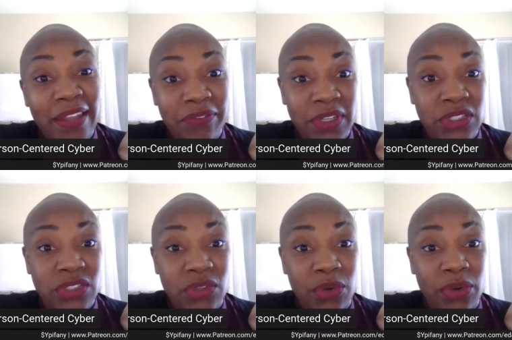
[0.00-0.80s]

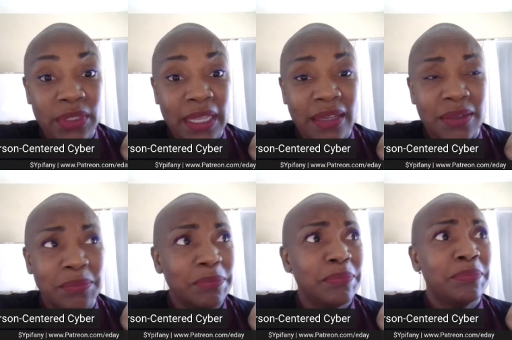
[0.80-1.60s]
catfish on like a,
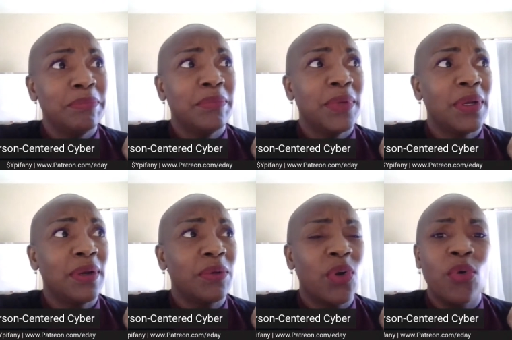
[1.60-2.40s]

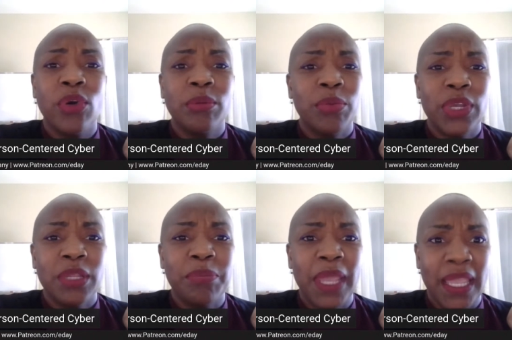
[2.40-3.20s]
a
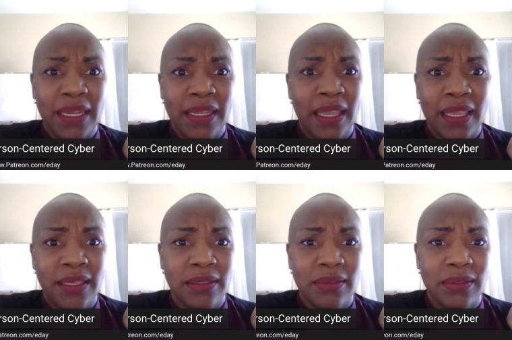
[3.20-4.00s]
cornbread
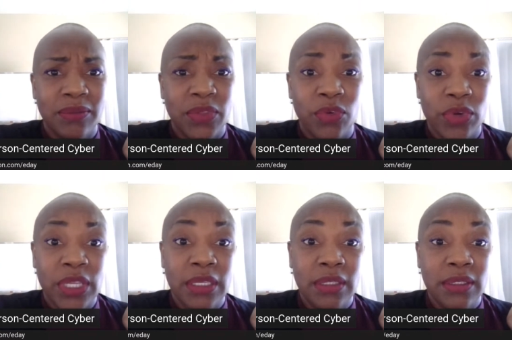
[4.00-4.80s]
pancake with
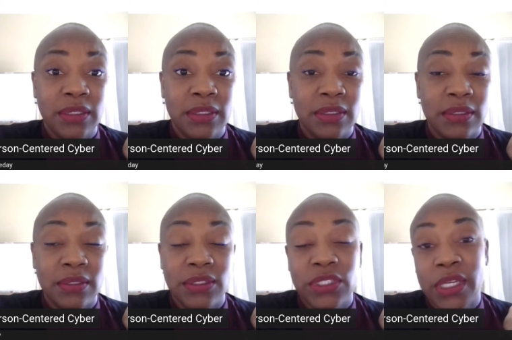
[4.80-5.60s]
greens.
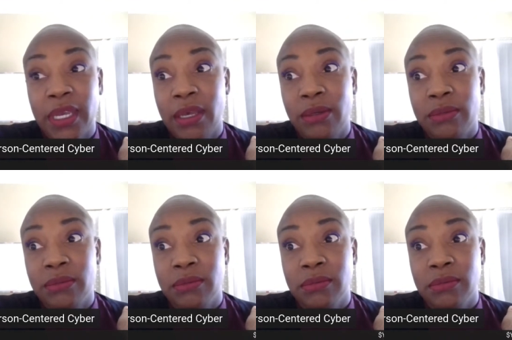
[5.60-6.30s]
Chow.